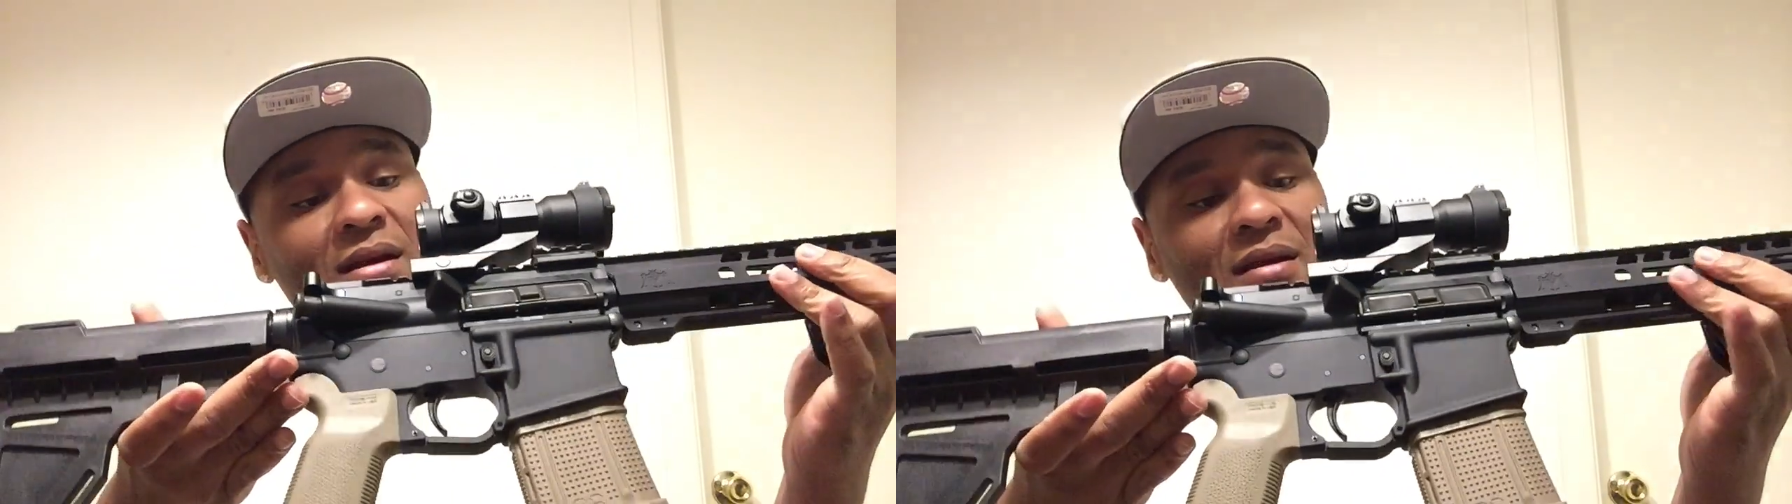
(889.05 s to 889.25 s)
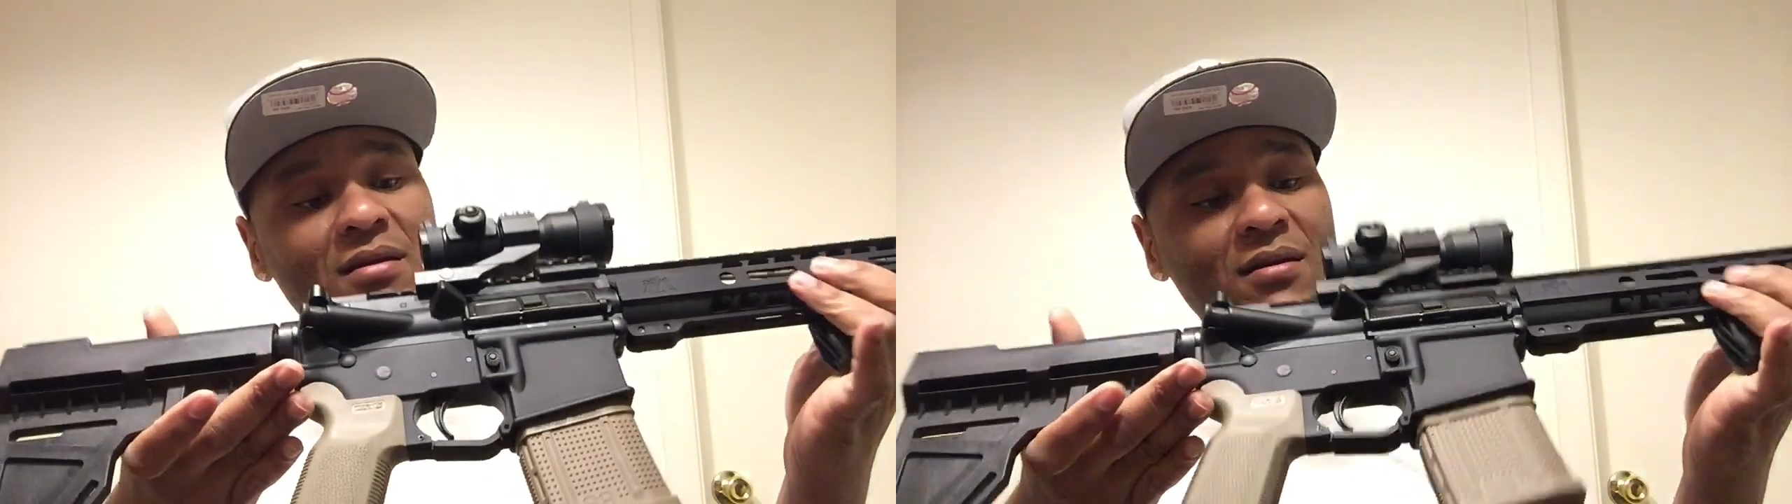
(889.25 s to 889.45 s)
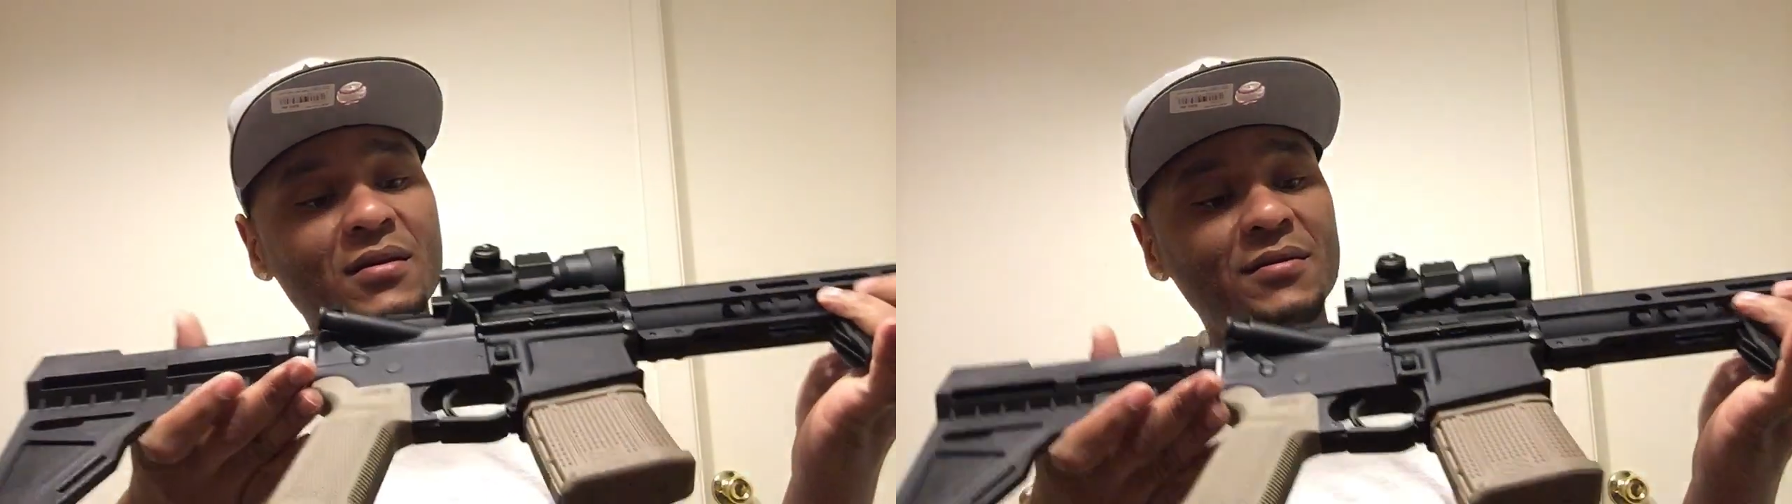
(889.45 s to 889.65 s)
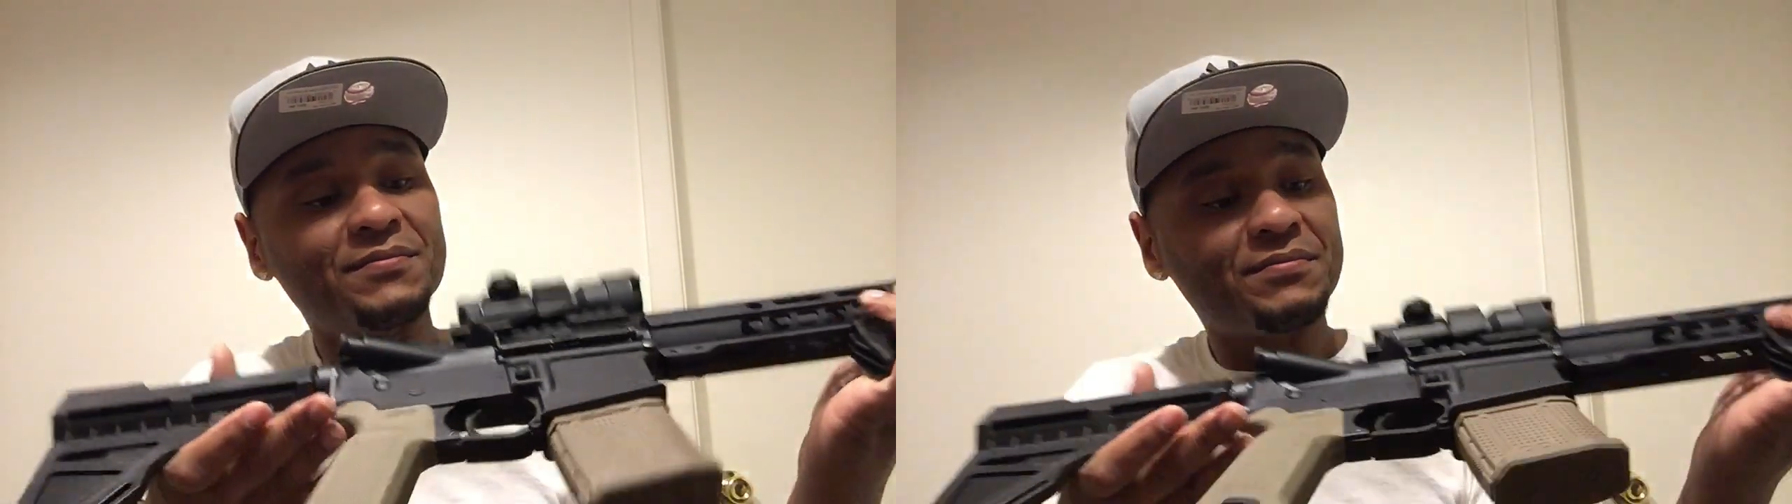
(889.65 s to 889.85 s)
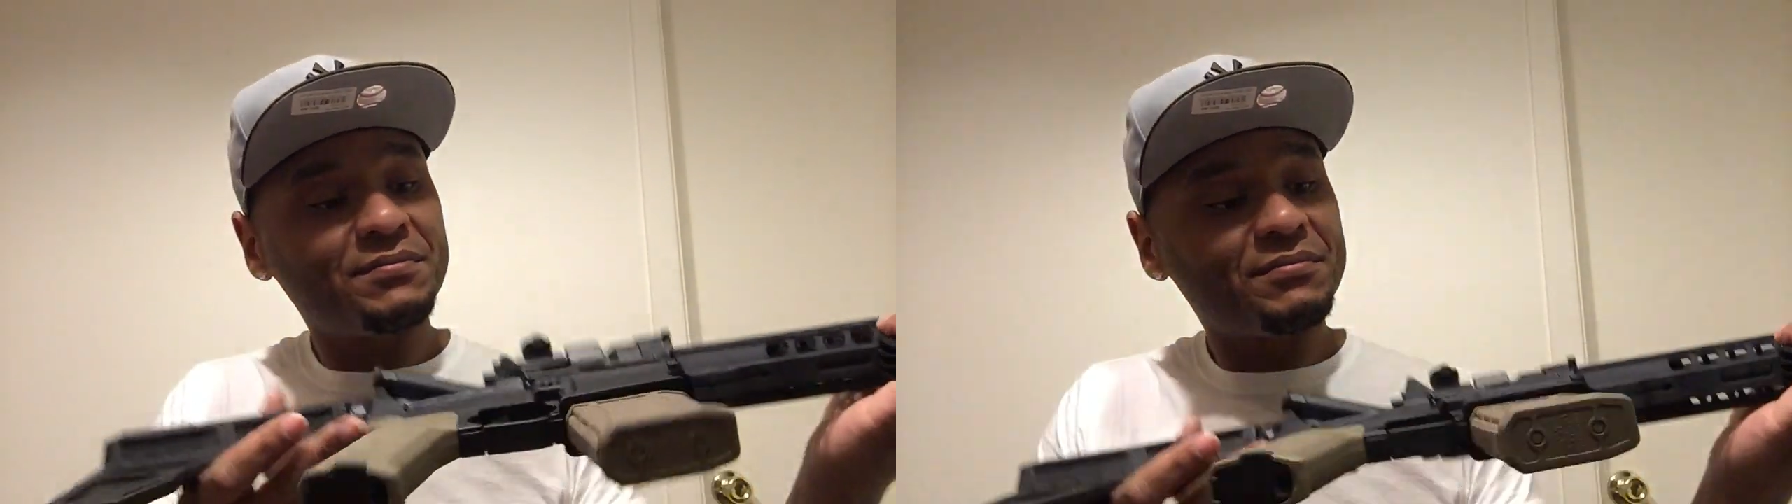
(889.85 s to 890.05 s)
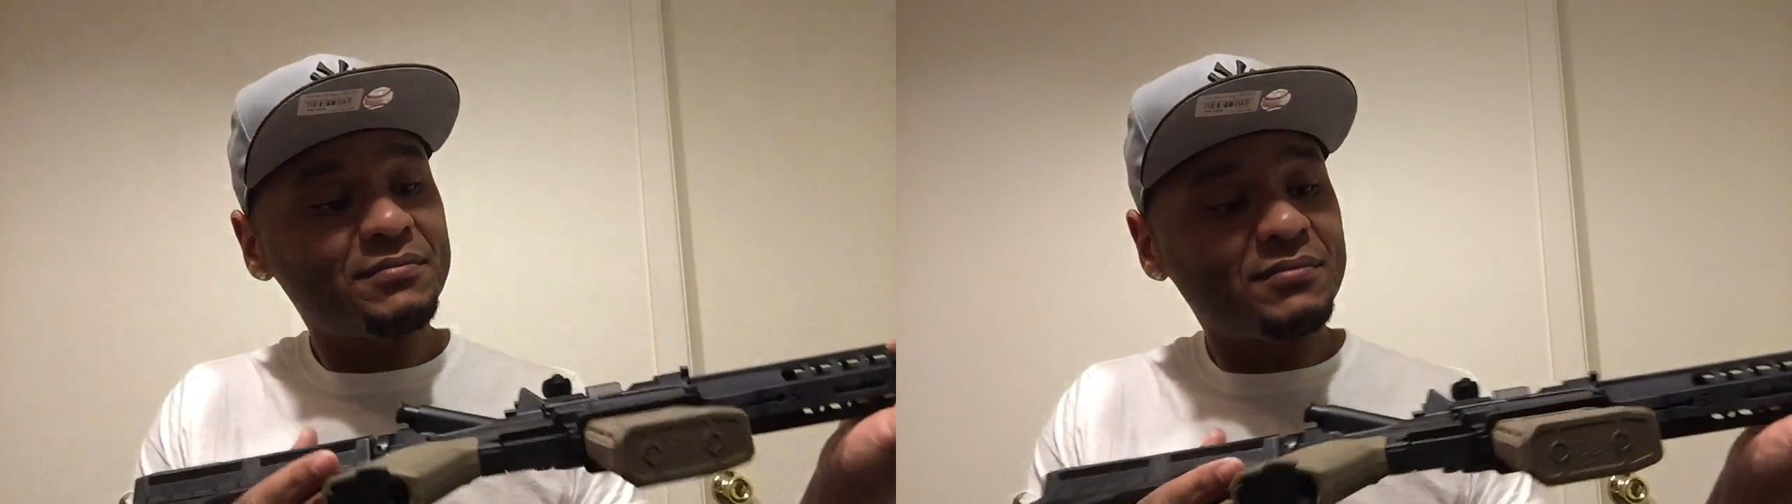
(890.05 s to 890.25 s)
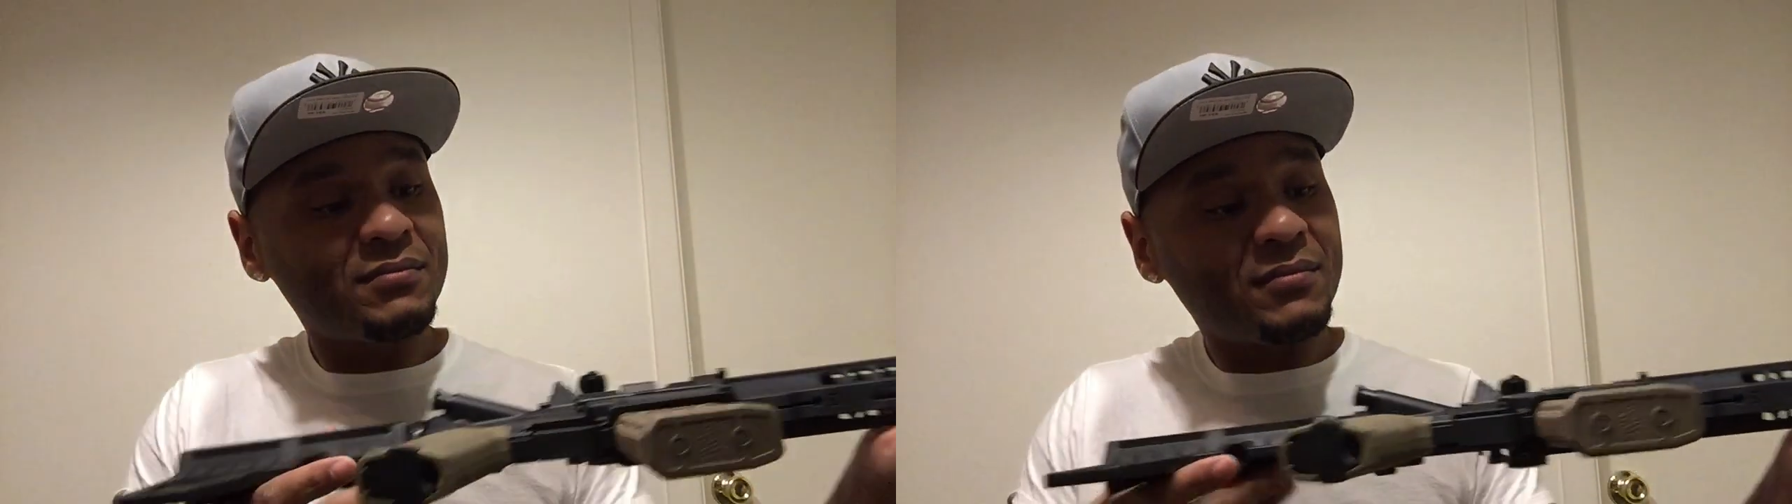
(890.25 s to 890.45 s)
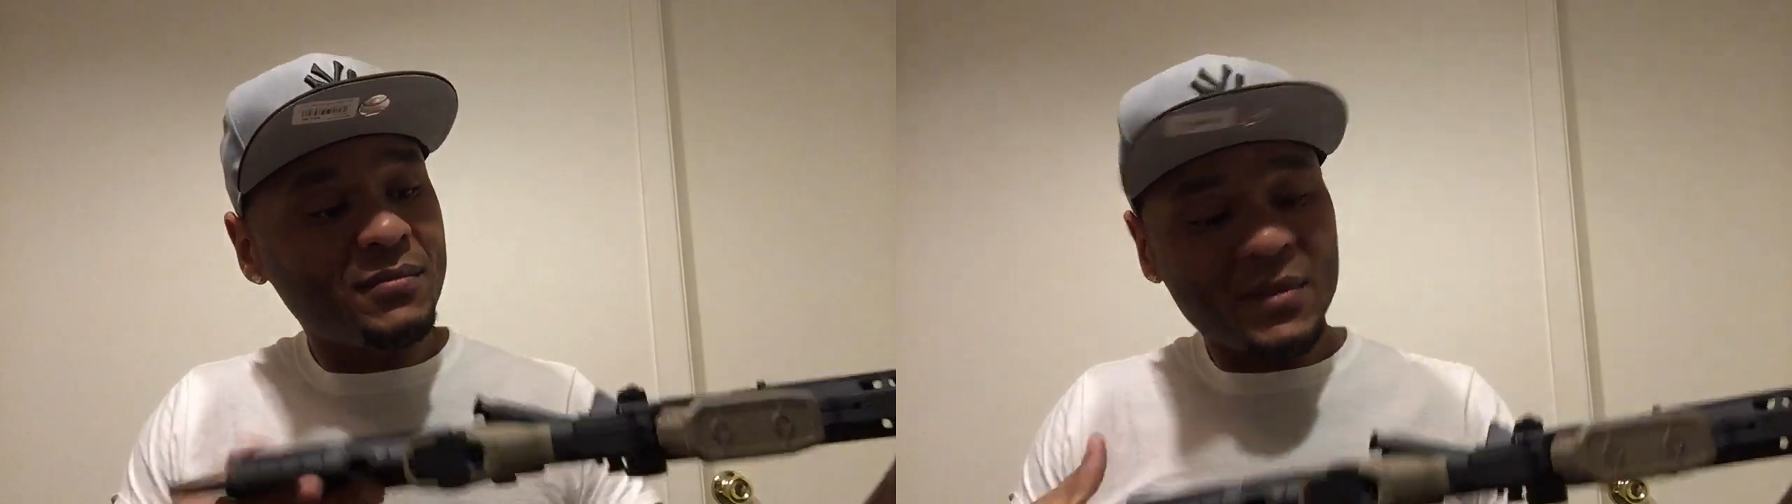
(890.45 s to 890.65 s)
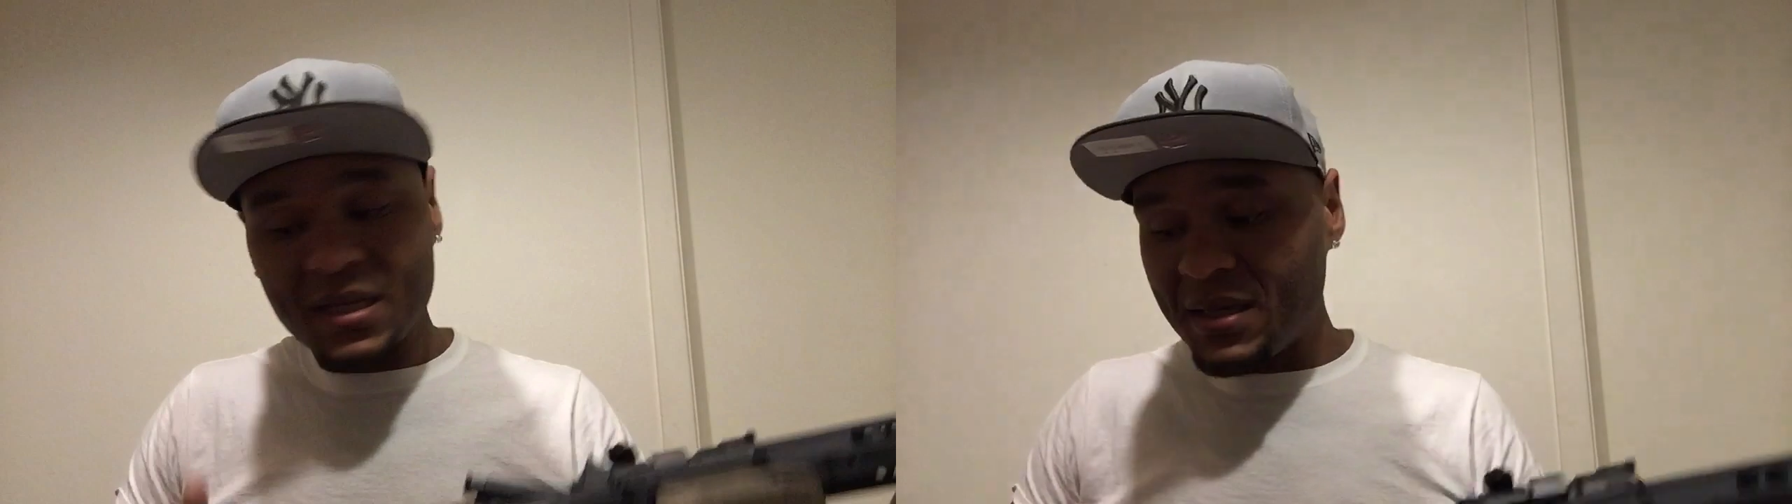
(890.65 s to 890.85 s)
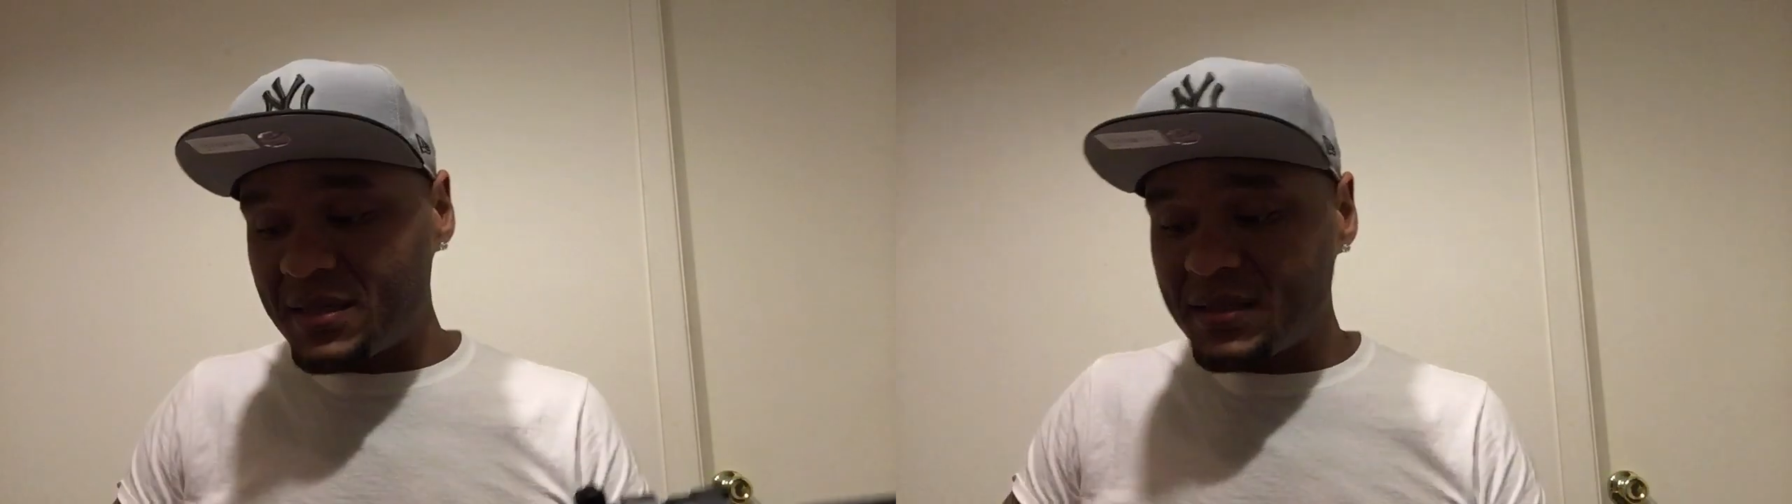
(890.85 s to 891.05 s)
And um,
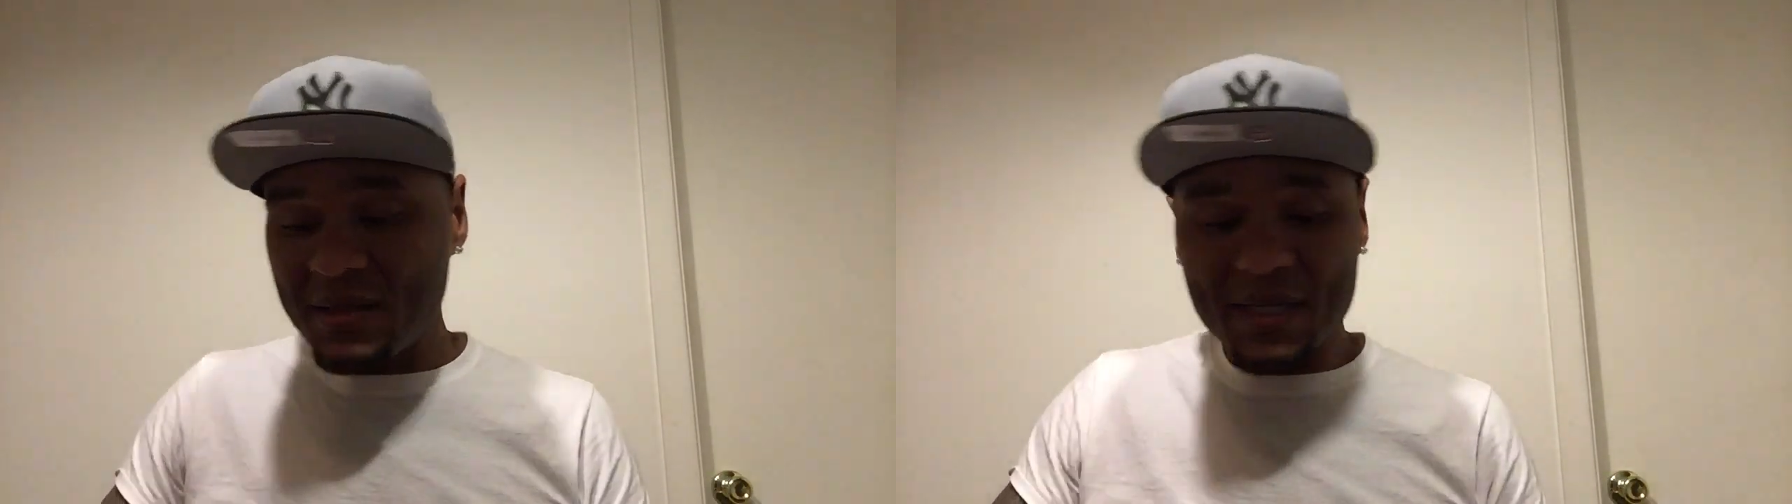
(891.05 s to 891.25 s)
until